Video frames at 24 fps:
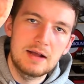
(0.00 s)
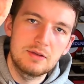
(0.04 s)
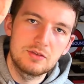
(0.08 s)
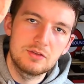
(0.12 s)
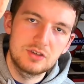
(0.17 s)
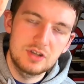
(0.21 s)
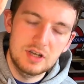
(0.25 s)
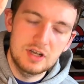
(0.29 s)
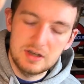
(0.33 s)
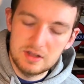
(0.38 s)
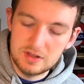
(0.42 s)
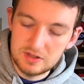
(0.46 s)

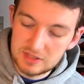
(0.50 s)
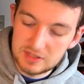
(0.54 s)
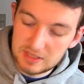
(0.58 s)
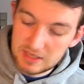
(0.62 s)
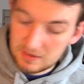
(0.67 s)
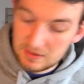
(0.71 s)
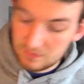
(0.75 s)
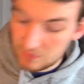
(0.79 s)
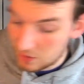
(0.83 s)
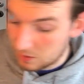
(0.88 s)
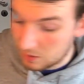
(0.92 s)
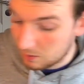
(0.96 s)
Outside of the
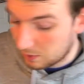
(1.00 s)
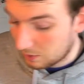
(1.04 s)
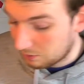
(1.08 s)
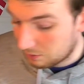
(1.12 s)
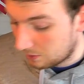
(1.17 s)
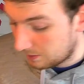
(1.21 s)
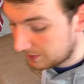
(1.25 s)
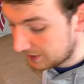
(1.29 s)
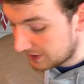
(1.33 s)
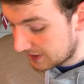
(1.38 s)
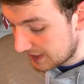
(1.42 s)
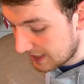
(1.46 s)
sleeve, you could
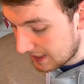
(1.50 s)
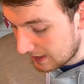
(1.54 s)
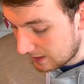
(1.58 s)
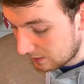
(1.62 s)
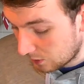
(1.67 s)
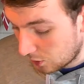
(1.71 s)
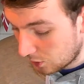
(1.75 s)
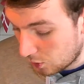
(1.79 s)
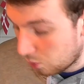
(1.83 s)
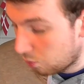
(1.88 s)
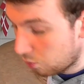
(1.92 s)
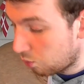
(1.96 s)
probably
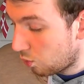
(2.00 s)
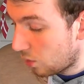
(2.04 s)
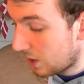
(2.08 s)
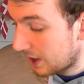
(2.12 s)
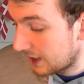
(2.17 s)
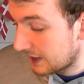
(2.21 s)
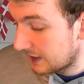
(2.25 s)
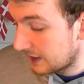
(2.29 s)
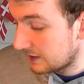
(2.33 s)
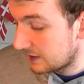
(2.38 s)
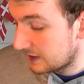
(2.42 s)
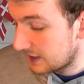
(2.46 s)
tell
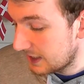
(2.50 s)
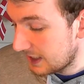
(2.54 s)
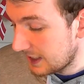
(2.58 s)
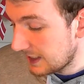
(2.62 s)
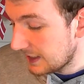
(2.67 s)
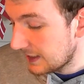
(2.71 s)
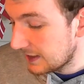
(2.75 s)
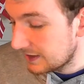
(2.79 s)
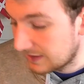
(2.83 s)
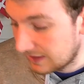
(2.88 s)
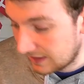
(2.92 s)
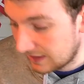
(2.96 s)
quite
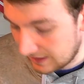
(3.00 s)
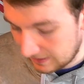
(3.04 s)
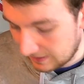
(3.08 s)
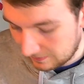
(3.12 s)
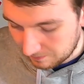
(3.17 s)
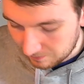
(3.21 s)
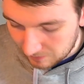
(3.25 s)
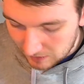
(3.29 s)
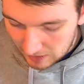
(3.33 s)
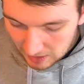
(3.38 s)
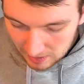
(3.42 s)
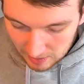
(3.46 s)

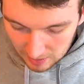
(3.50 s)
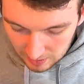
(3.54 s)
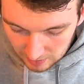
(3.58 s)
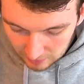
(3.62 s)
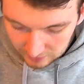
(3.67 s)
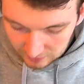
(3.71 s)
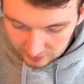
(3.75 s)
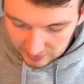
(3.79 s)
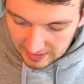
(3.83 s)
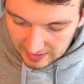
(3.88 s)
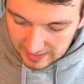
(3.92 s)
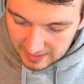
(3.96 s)
easily.
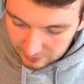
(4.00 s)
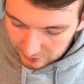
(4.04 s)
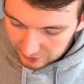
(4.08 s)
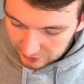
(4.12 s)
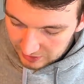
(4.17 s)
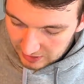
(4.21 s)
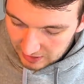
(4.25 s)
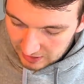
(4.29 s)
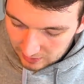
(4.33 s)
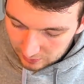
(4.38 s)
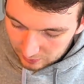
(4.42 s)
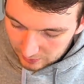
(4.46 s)
So that
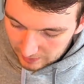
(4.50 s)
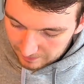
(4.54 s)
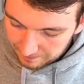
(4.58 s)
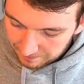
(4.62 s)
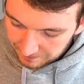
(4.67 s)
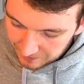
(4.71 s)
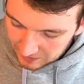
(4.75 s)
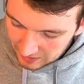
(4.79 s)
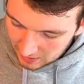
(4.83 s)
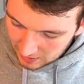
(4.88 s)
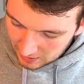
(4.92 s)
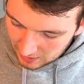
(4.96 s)
was the other one.